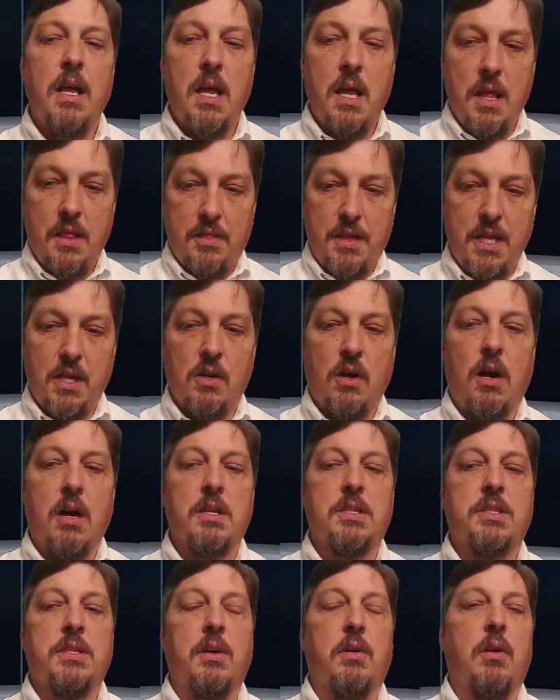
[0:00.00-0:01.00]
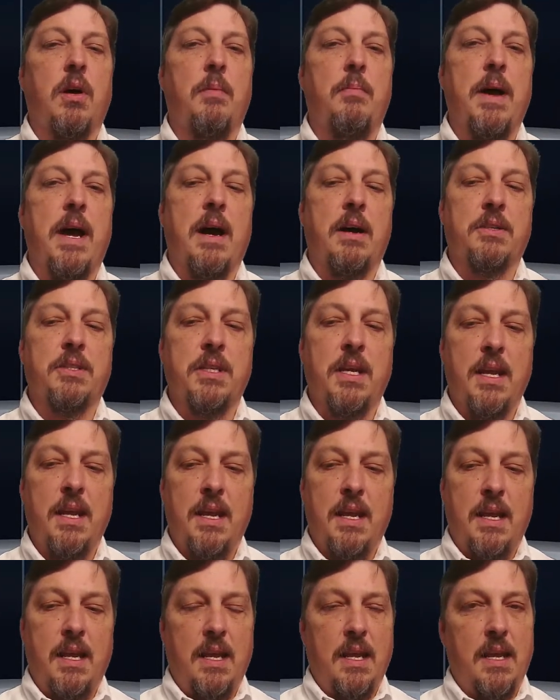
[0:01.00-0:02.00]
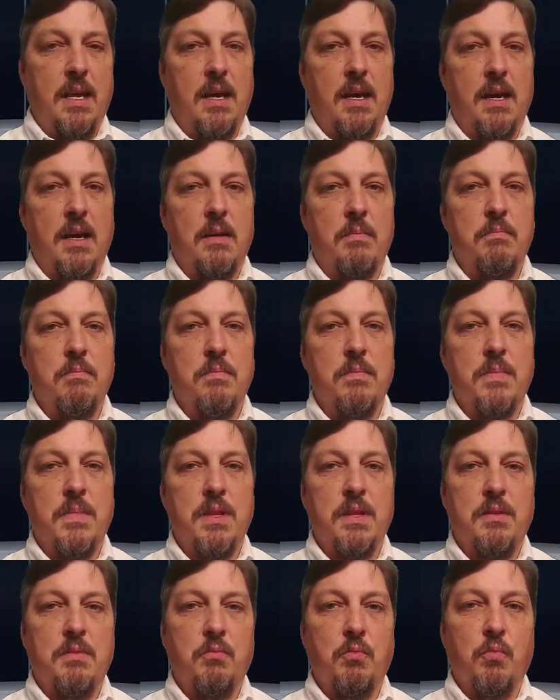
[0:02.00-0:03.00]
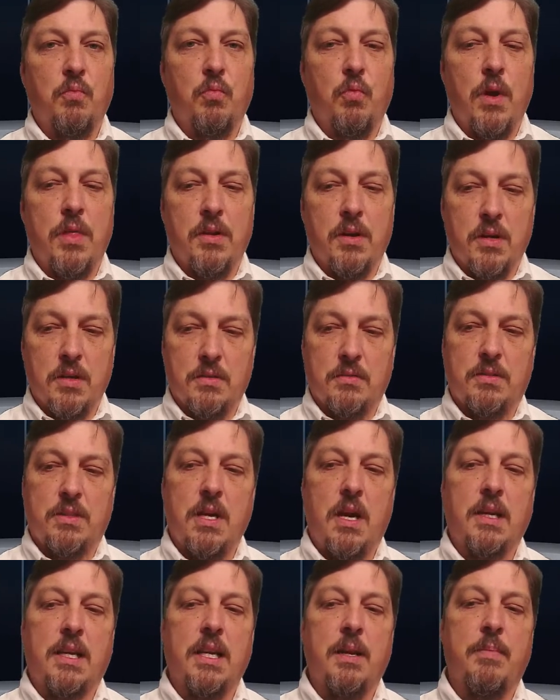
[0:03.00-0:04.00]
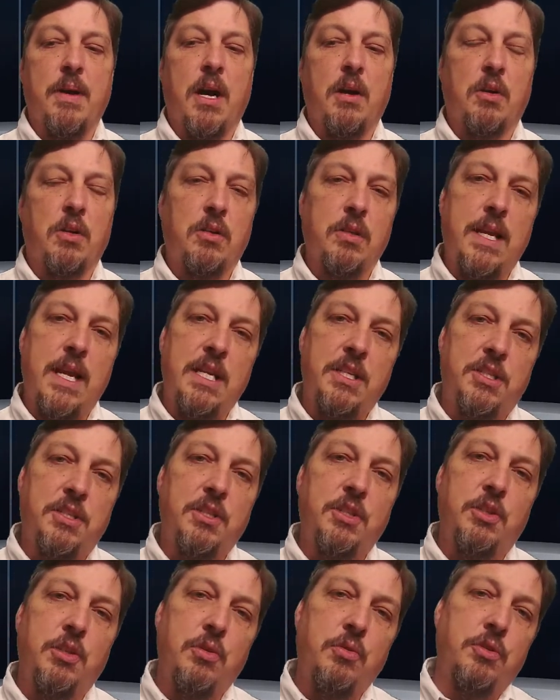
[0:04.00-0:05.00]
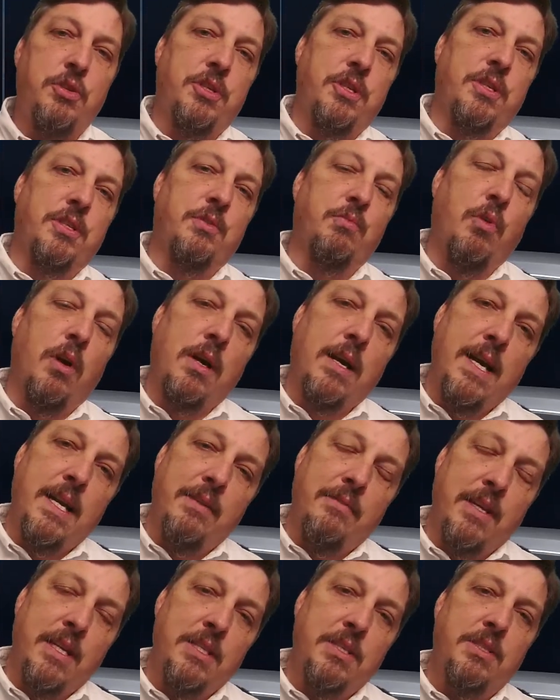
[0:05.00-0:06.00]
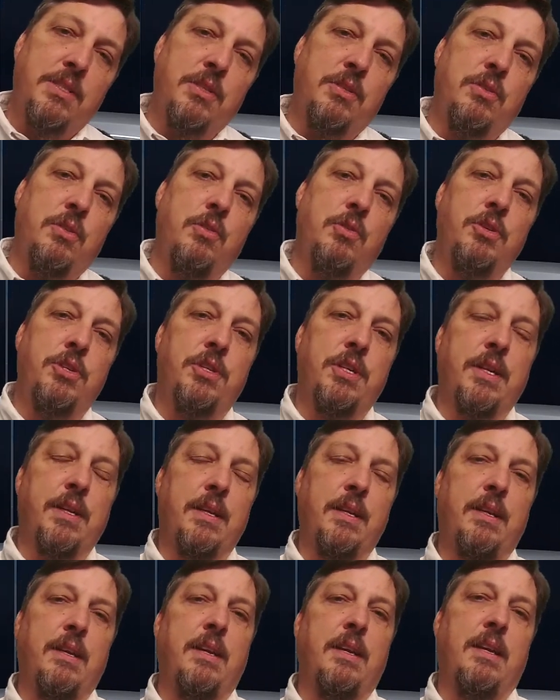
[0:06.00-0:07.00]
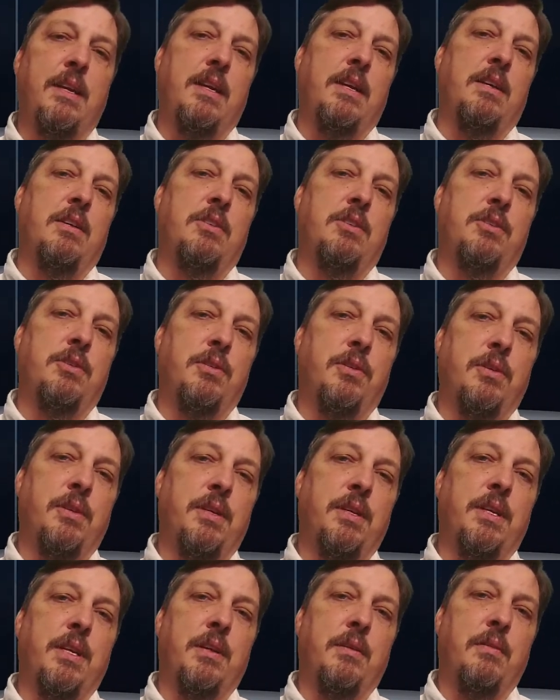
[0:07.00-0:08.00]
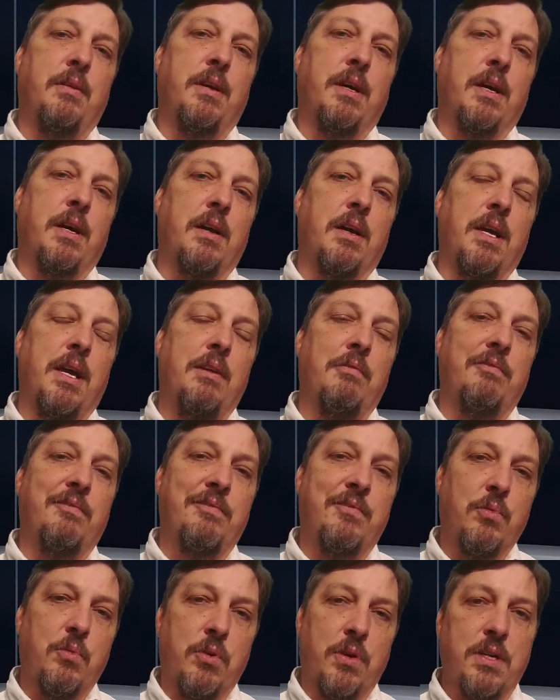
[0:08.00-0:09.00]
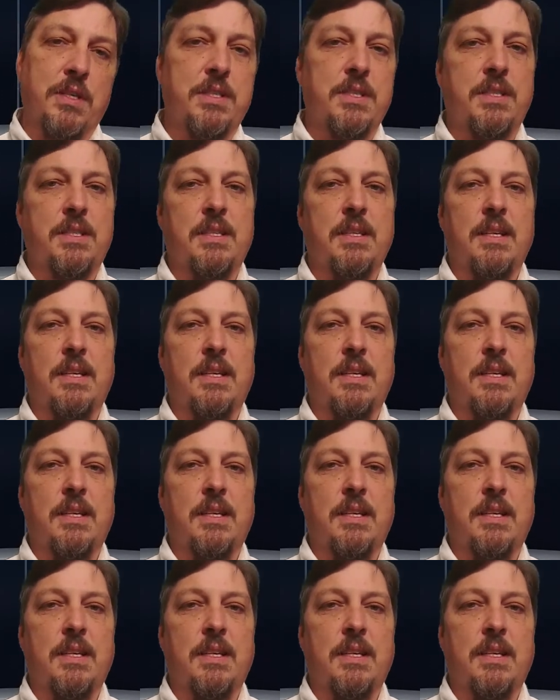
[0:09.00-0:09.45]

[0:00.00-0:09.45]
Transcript: Think also about when they're talking about institutions, what kind of institution should enforce